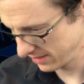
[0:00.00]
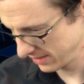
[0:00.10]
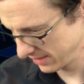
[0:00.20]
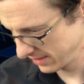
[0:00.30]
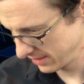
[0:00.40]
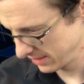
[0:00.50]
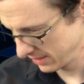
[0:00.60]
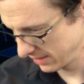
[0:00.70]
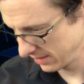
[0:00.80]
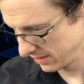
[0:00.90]

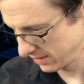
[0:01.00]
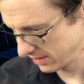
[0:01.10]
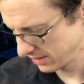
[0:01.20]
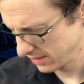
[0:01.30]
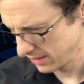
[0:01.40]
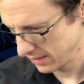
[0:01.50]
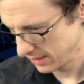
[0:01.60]
(no one is talking)